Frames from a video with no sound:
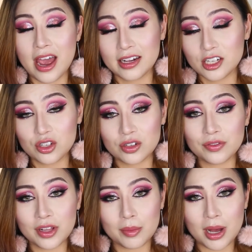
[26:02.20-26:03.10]
any sort of
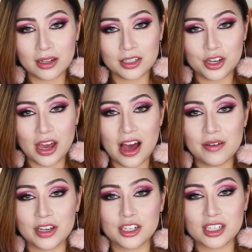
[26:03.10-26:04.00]
lip color you have.
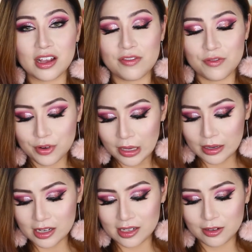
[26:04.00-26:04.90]
It's really
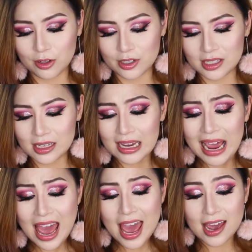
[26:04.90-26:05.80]
nice and glossy.
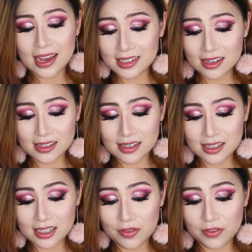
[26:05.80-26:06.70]
It
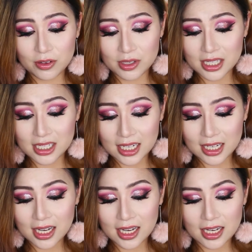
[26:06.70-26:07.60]
doesn't feel
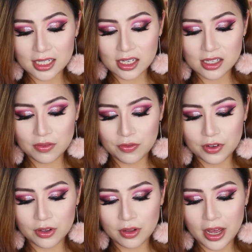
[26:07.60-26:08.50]
sticky. It doesn't
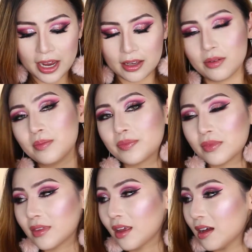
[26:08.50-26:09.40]
feel like
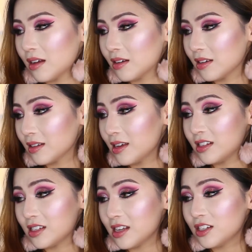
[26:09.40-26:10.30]

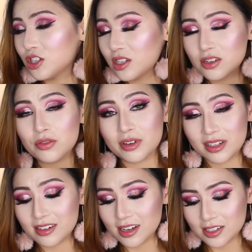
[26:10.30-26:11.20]
it's just a
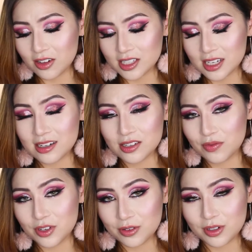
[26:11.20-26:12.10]
really nice gloss. It doesn't
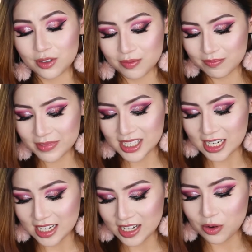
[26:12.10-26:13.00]
feel
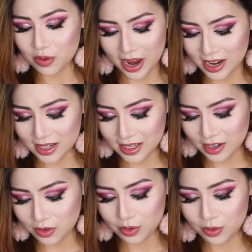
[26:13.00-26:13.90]
sticky or anything
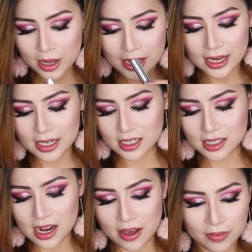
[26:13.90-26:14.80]
at all. It
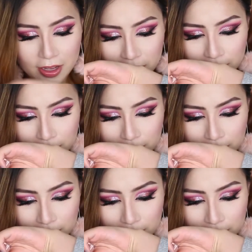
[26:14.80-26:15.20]
doesn't have like